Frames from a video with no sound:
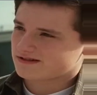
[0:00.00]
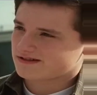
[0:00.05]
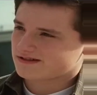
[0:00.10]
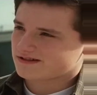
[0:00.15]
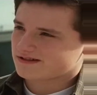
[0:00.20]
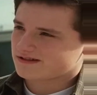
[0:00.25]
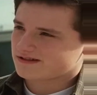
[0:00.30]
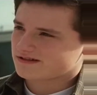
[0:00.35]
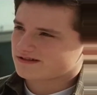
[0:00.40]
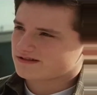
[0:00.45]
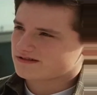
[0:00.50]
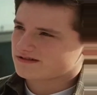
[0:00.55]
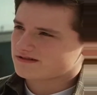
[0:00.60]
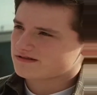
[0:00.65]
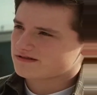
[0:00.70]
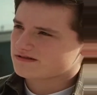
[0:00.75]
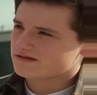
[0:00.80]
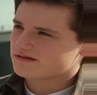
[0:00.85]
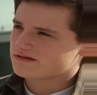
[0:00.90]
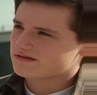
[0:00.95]
class,
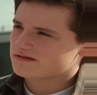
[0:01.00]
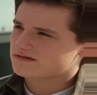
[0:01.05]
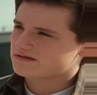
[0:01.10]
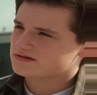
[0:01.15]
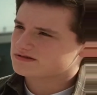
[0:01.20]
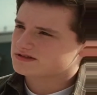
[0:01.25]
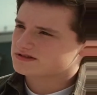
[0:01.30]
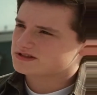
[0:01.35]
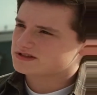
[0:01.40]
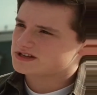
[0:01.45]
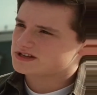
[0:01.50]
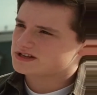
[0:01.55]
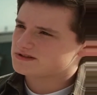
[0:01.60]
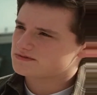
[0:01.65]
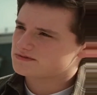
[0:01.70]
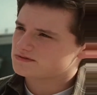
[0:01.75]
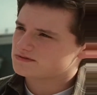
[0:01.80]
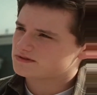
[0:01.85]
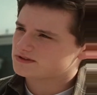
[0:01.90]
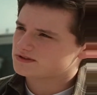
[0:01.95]
and Darren
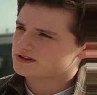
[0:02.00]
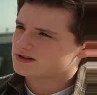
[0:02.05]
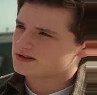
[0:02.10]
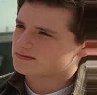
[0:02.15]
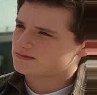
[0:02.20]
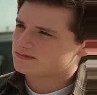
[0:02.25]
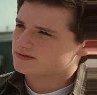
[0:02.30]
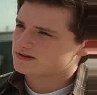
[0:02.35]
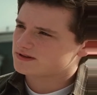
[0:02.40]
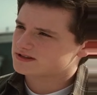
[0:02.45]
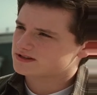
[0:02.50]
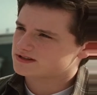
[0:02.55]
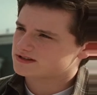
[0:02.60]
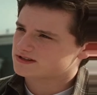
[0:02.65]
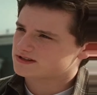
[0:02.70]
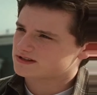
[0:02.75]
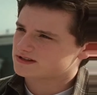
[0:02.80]
reluctantly agrees.